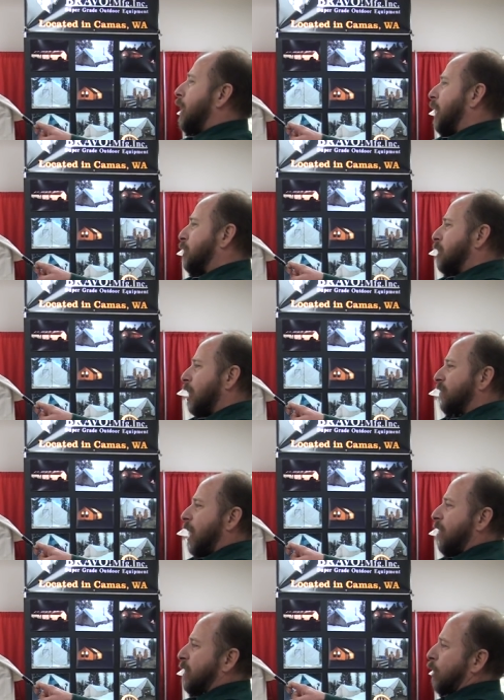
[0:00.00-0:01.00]
Instead of
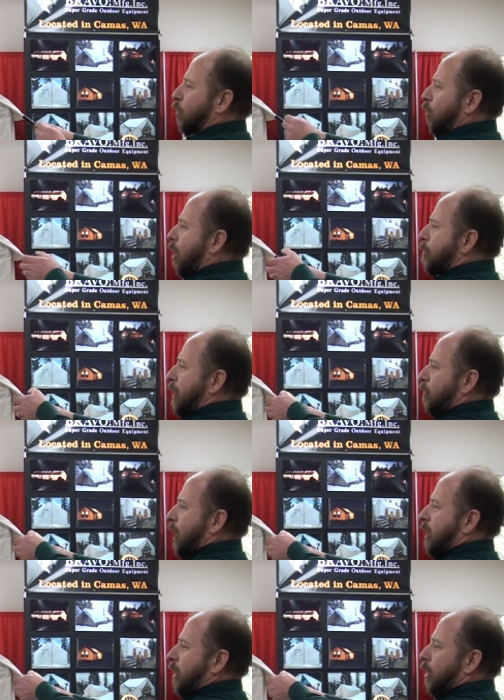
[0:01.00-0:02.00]
having a grommet
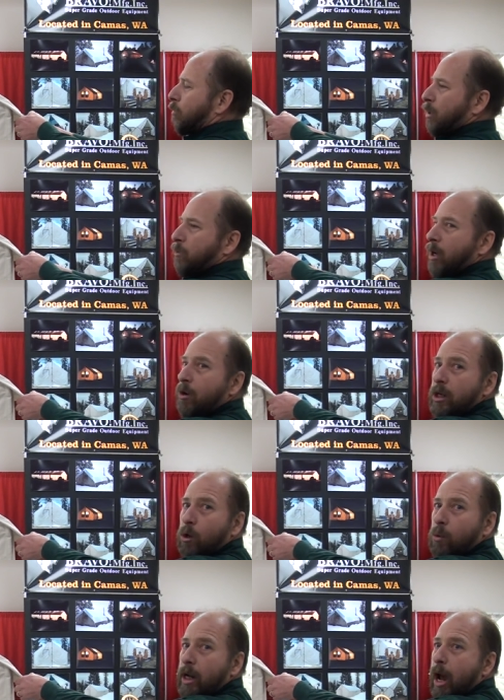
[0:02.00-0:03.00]
right here, which we already
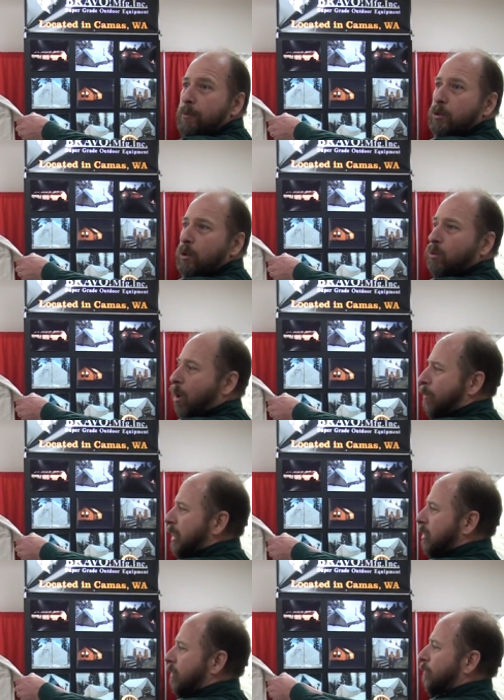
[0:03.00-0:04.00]
know what happens with
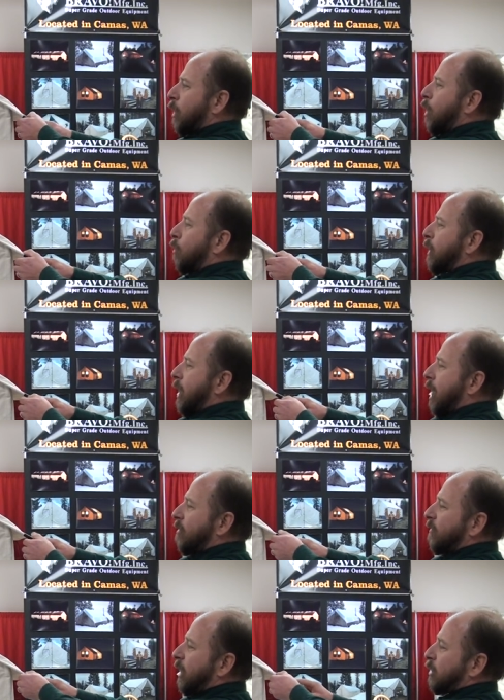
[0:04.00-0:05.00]
grommets, we
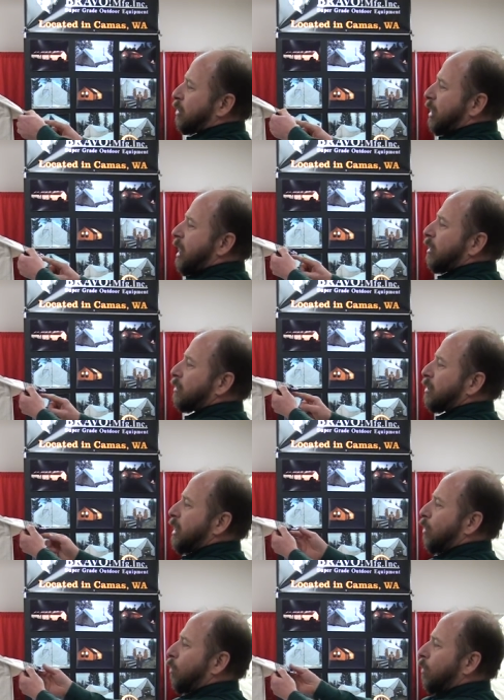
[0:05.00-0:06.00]
have a stainless
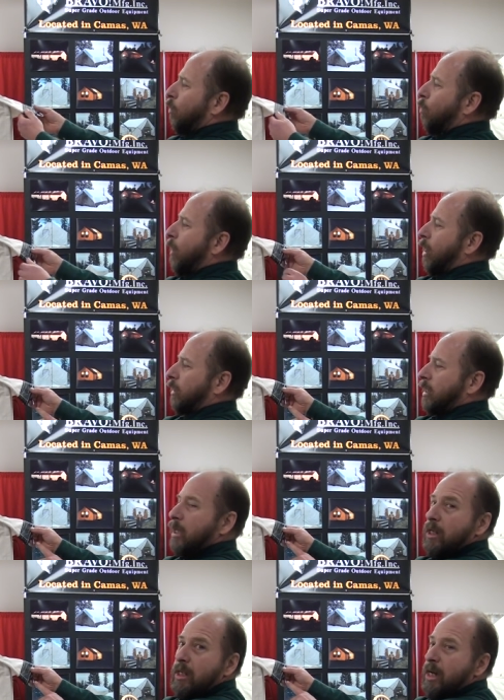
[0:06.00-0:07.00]
steel
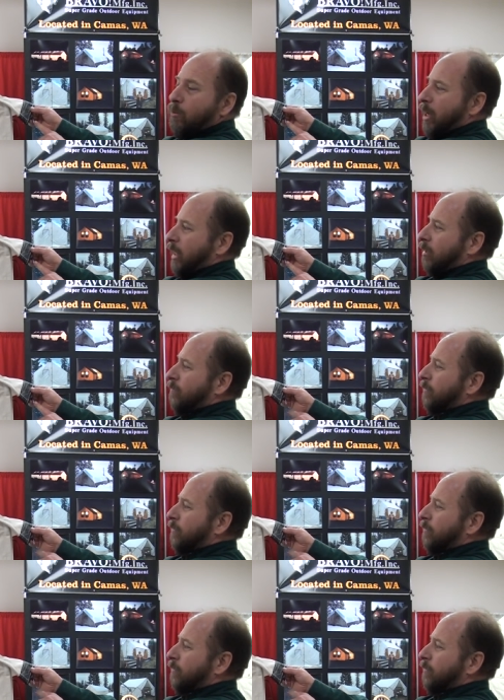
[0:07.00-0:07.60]
welded D-ring.